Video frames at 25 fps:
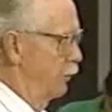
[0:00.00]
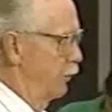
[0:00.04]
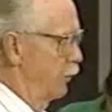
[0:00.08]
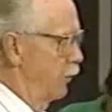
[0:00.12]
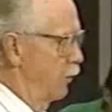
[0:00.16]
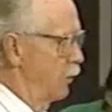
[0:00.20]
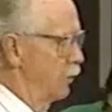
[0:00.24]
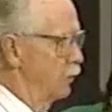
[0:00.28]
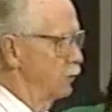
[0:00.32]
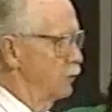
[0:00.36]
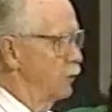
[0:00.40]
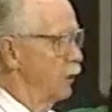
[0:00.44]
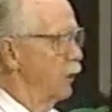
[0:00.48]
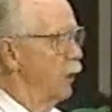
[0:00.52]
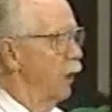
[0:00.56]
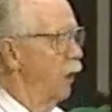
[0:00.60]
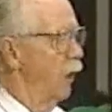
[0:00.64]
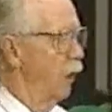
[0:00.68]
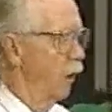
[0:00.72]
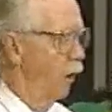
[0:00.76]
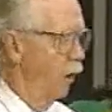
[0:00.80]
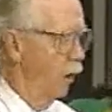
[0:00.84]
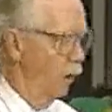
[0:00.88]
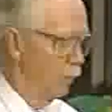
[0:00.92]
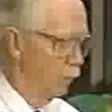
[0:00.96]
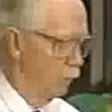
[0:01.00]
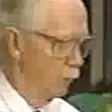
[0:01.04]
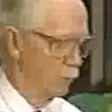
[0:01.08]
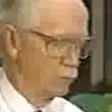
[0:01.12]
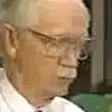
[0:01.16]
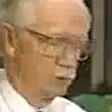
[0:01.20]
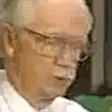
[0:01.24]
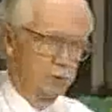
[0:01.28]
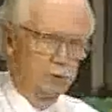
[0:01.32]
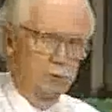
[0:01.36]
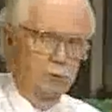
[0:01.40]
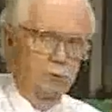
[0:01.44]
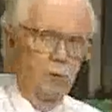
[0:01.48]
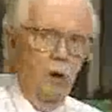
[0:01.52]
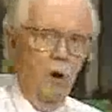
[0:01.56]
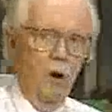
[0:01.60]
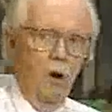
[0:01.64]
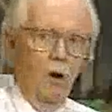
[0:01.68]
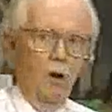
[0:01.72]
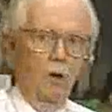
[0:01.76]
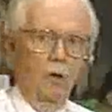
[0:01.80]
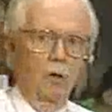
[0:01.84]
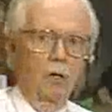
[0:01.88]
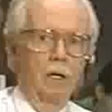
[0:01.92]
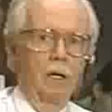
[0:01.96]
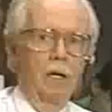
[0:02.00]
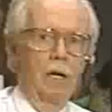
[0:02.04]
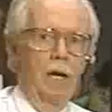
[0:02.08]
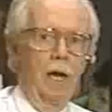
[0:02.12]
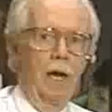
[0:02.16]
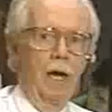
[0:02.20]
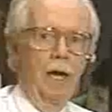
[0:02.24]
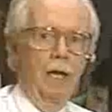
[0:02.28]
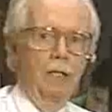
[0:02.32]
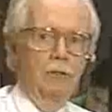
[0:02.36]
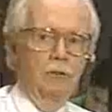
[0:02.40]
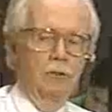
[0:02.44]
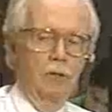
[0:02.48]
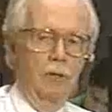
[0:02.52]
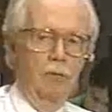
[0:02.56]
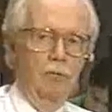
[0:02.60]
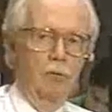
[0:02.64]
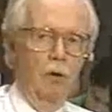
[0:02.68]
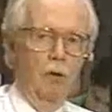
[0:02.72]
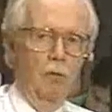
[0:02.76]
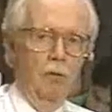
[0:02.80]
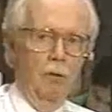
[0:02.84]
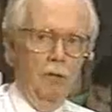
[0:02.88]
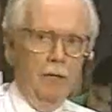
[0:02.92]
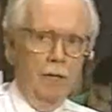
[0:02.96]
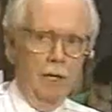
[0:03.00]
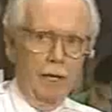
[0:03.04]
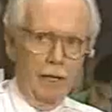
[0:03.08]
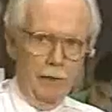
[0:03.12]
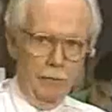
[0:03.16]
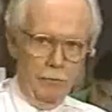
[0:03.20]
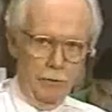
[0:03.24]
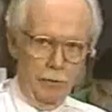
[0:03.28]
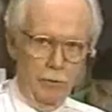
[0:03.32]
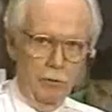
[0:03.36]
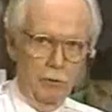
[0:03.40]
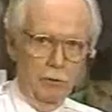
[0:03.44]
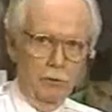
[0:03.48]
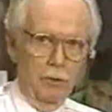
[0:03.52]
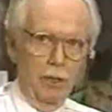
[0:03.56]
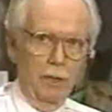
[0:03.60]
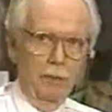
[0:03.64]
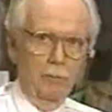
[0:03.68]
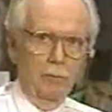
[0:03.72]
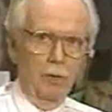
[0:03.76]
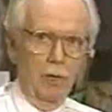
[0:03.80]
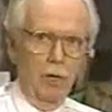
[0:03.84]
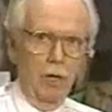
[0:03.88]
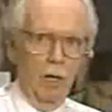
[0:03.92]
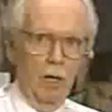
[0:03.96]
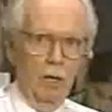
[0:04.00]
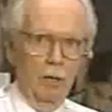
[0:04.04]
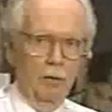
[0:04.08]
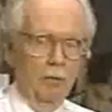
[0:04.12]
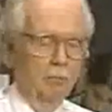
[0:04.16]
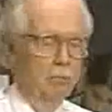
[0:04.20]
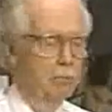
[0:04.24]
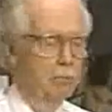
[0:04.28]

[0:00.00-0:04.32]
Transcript: with those almost as strong as they've already had there on Cape Cod.